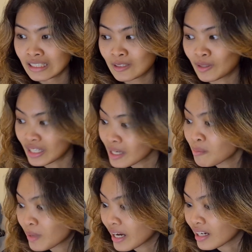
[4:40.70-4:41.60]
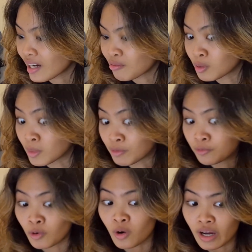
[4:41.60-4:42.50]
So I came back after my
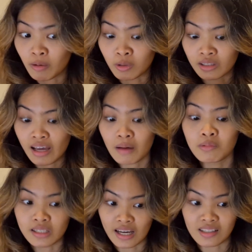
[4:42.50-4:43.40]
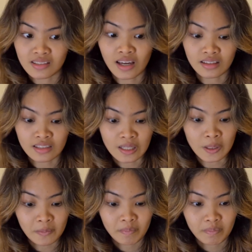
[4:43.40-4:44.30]
four hour lab class that
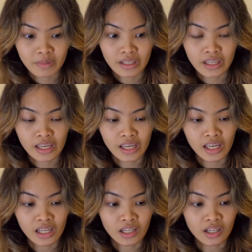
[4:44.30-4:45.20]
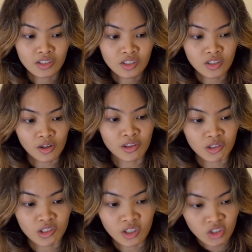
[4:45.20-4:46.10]
day and I saw
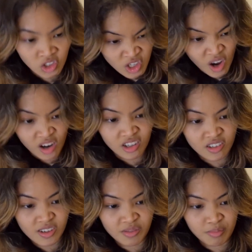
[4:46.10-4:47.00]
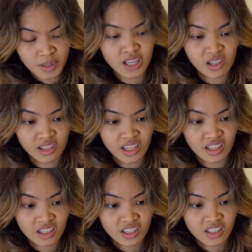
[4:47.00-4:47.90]
this chunk of
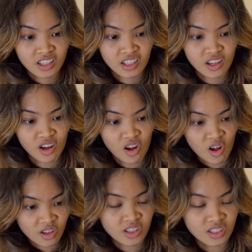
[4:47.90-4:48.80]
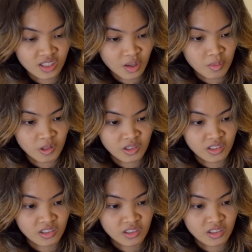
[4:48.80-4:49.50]
PLA on the table.